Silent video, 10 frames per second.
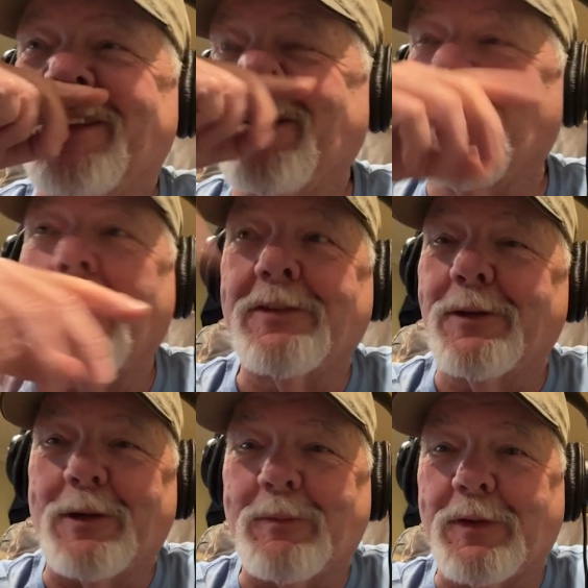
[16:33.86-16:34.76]
anyway, I
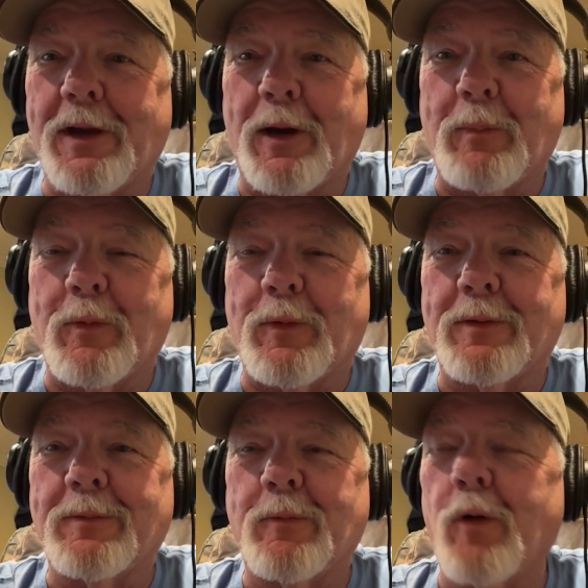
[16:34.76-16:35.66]
took him to the
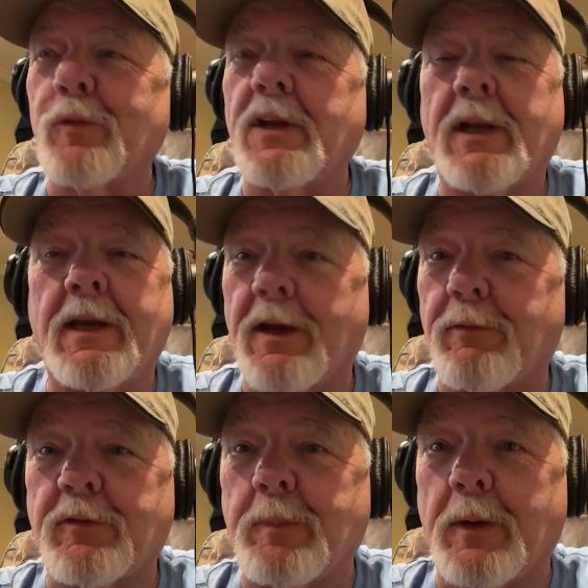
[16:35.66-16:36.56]
airport, walked in. He
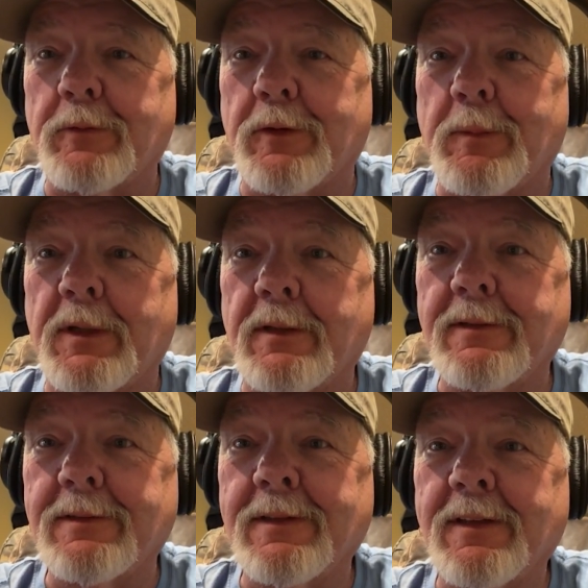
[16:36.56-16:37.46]
never spoke to me,
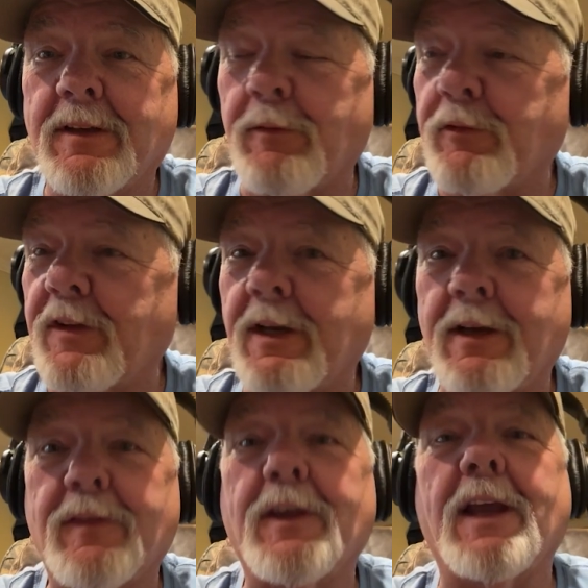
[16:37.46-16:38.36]
never said
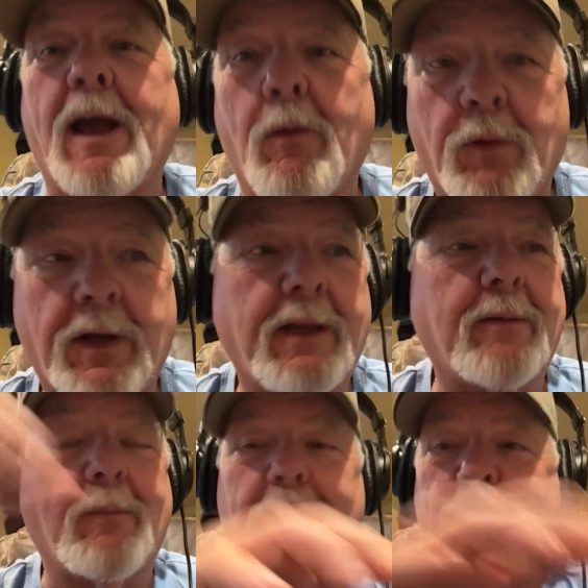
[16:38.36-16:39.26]
anything. I went
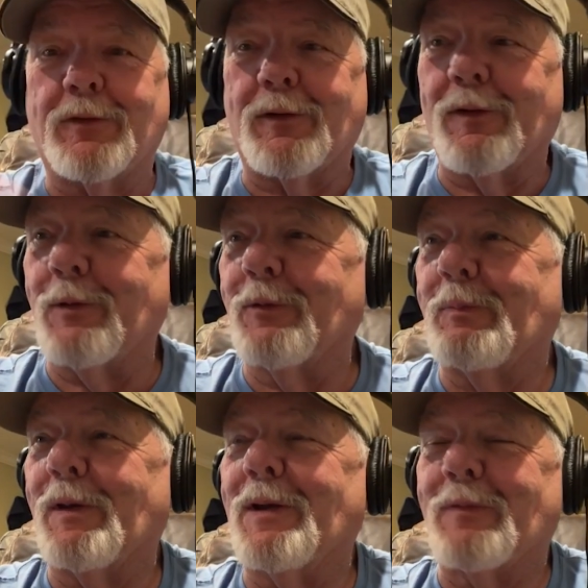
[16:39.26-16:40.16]
in, made sure everything
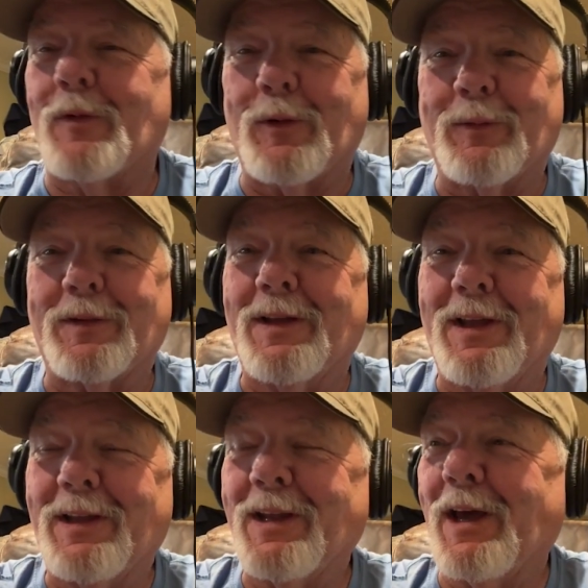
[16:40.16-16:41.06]
was paid for,
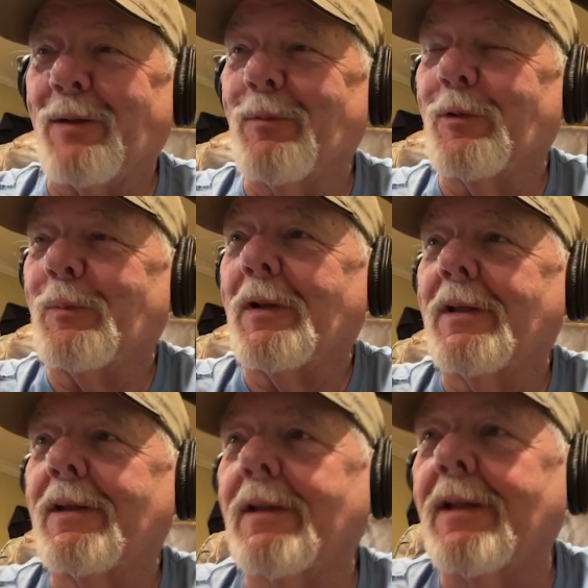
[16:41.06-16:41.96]
got him on a
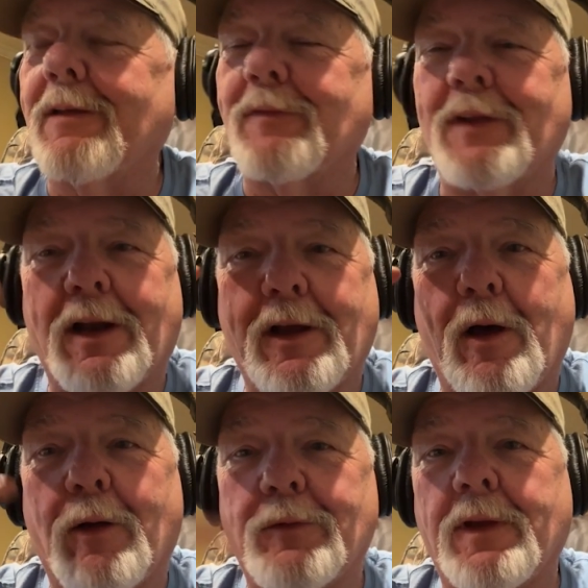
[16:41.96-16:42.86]
plane and left. Then I
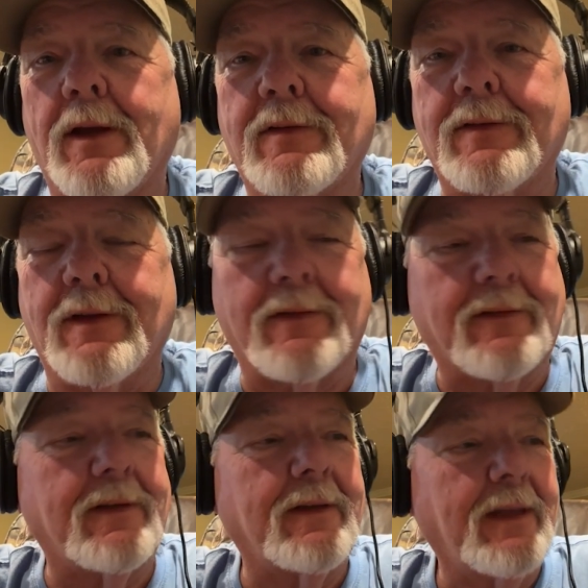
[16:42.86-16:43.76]
called Toxie. I
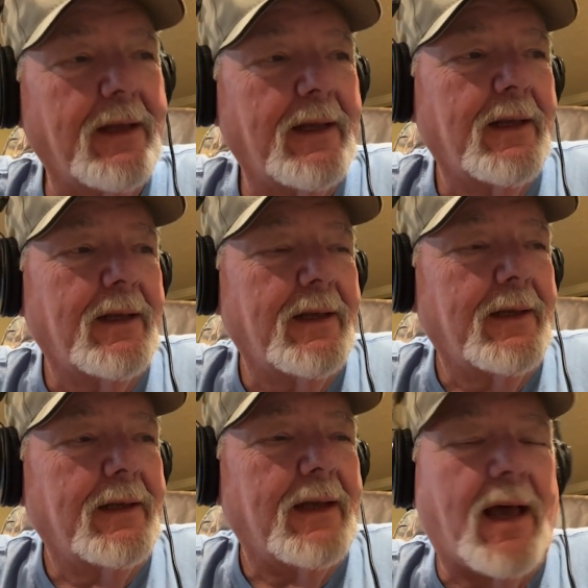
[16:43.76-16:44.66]
said,
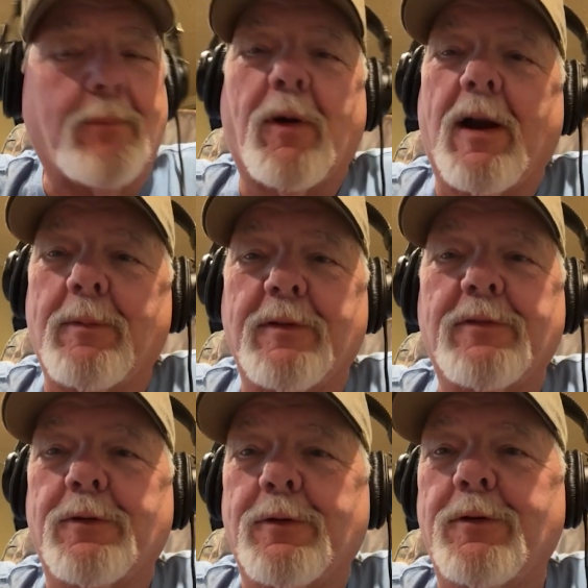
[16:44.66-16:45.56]
I'm
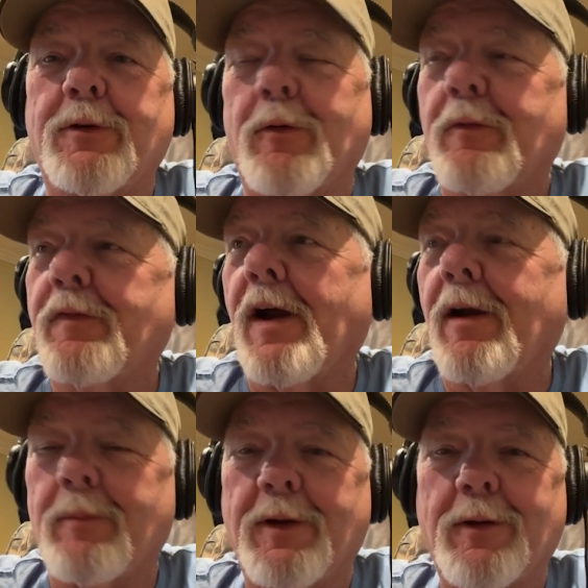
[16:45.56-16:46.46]
probably sure you're going to
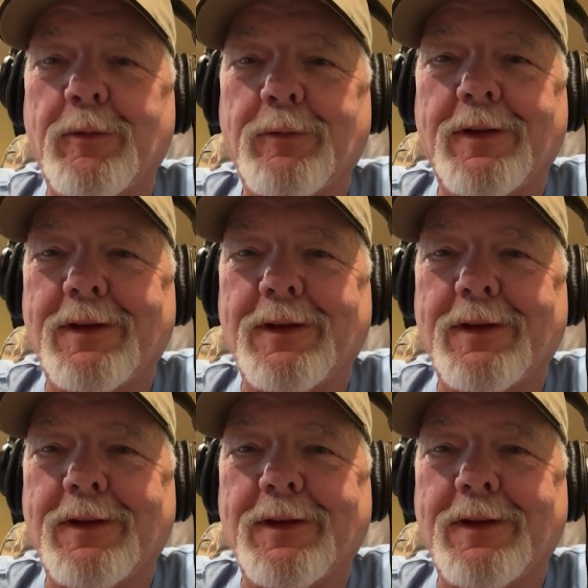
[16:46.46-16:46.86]
fire me over